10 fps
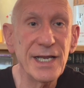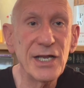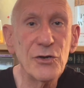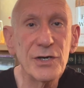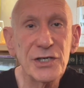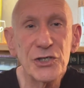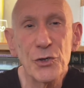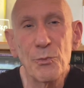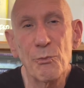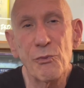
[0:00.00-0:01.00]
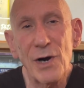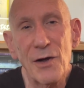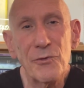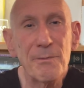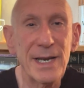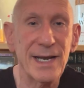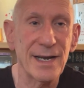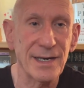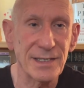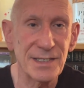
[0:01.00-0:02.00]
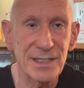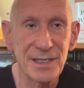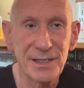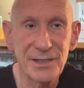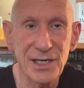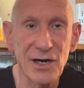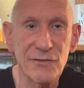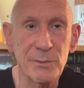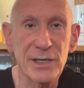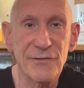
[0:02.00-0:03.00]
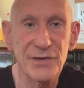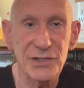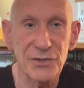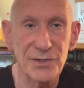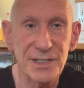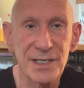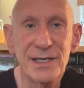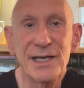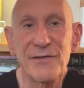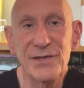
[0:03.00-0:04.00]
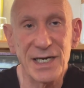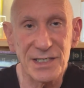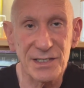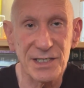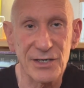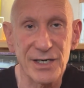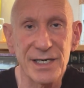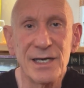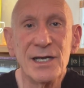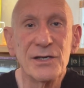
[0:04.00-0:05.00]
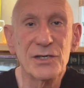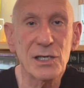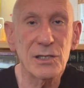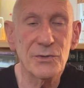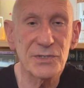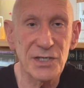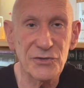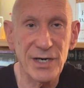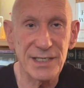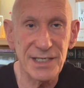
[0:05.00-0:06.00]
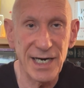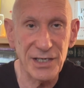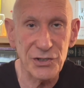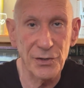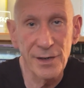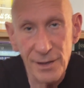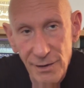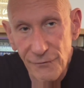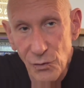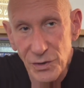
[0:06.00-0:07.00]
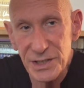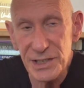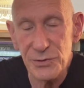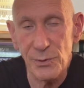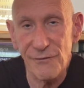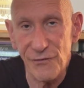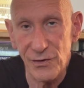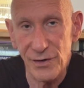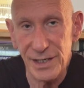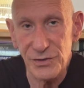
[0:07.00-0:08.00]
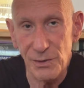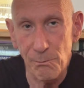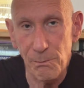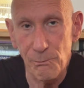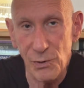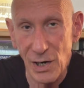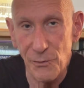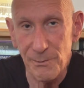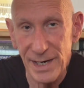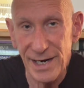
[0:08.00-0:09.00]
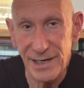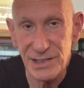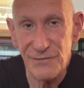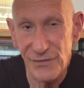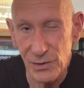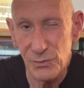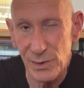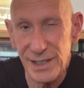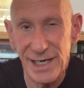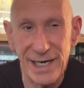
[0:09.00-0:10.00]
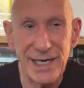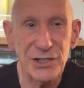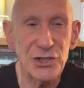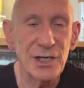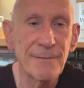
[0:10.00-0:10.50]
he could issue brown bags to government officials, if necessary, to close the transaction. Of course, he's referring to brown bags filled with cash.